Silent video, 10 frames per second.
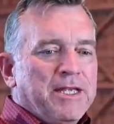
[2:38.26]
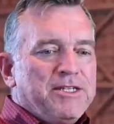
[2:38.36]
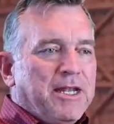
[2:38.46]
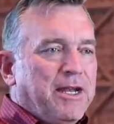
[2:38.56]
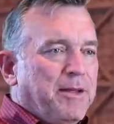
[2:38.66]

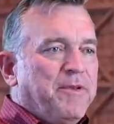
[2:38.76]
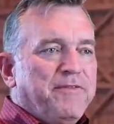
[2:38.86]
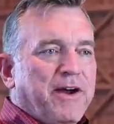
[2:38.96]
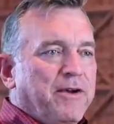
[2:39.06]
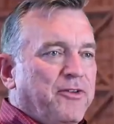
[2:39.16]
set it up and
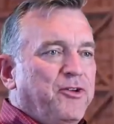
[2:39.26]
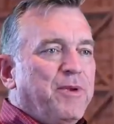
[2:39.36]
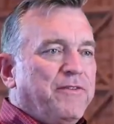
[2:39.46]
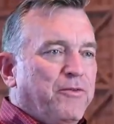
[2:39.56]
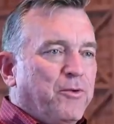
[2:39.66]
fired a
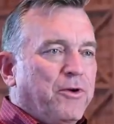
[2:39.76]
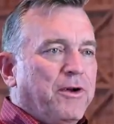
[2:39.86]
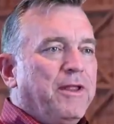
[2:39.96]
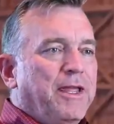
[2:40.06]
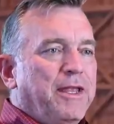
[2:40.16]
2x4
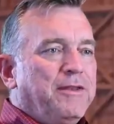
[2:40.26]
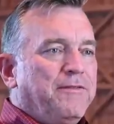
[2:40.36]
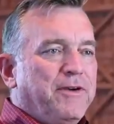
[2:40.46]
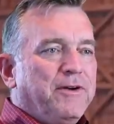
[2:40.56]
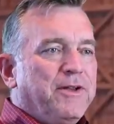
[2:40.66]
into
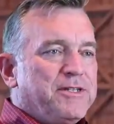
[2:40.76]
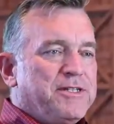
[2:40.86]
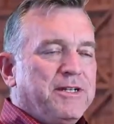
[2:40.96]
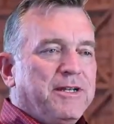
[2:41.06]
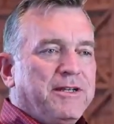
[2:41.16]

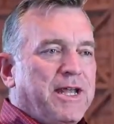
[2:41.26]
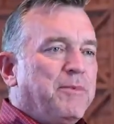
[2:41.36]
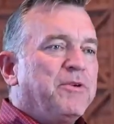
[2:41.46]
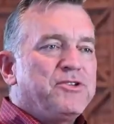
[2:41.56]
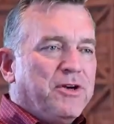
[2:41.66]
various
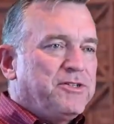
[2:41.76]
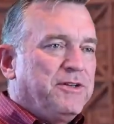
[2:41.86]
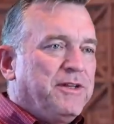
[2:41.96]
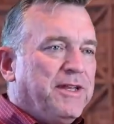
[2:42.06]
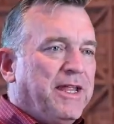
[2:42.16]
type
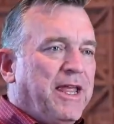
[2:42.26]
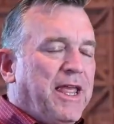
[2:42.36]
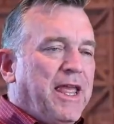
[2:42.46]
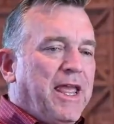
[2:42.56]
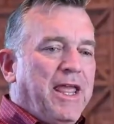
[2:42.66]
construction.
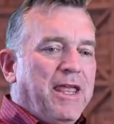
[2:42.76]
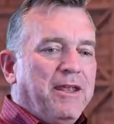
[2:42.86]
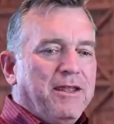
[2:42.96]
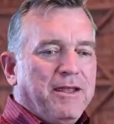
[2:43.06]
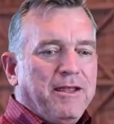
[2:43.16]

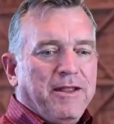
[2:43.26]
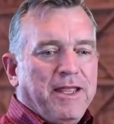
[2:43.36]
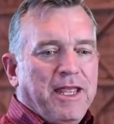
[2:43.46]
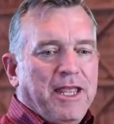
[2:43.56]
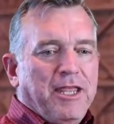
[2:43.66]
And
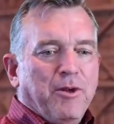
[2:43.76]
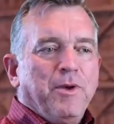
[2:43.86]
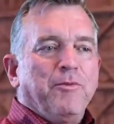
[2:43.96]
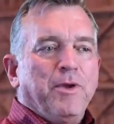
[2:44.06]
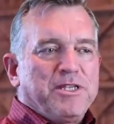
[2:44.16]

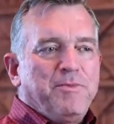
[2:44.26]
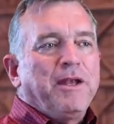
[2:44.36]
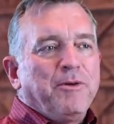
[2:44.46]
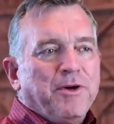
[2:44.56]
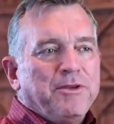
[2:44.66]
we
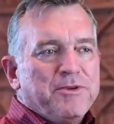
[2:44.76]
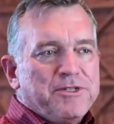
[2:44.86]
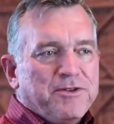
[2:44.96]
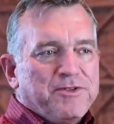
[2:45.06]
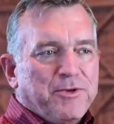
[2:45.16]
expected what the
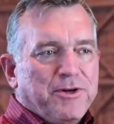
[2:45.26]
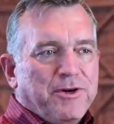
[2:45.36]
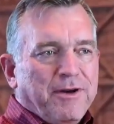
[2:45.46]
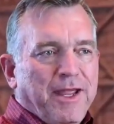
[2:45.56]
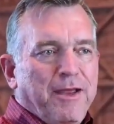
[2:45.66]
results
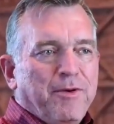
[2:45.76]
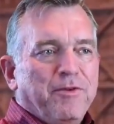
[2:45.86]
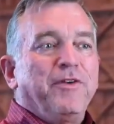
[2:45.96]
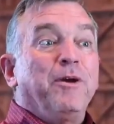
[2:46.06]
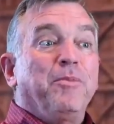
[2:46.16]
were, and we
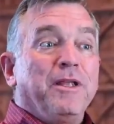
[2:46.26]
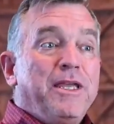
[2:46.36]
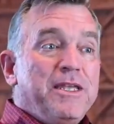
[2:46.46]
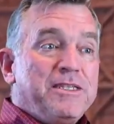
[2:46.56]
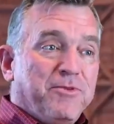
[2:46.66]
were very
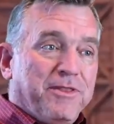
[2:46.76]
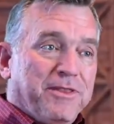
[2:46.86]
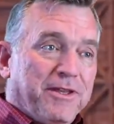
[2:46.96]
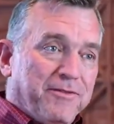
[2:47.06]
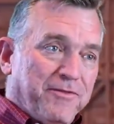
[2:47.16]
pleased with
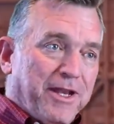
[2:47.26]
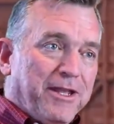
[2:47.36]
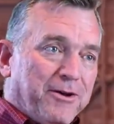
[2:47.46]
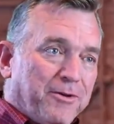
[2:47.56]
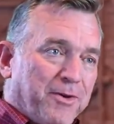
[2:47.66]
the
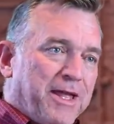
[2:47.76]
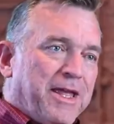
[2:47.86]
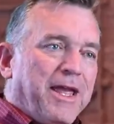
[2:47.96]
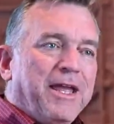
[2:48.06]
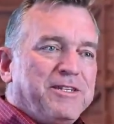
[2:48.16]
video
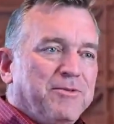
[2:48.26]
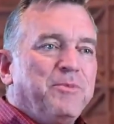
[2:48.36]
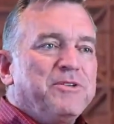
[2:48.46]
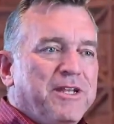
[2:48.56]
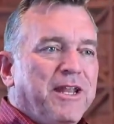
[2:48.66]
actually
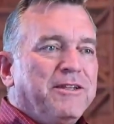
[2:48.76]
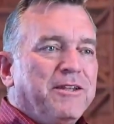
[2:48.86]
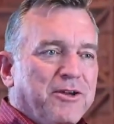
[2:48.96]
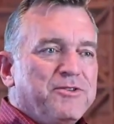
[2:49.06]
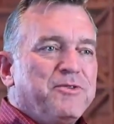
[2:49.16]
representing
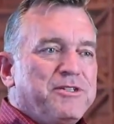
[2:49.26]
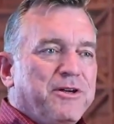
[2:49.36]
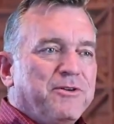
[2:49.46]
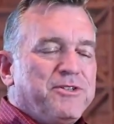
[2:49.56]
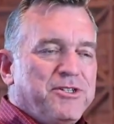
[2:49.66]
that those
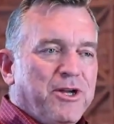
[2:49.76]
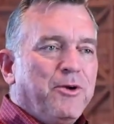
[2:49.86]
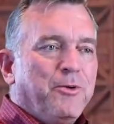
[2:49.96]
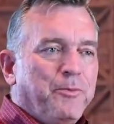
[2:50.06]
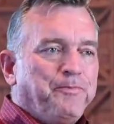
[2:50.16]
results
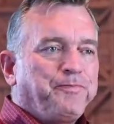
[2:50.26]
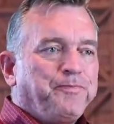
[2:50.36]
showed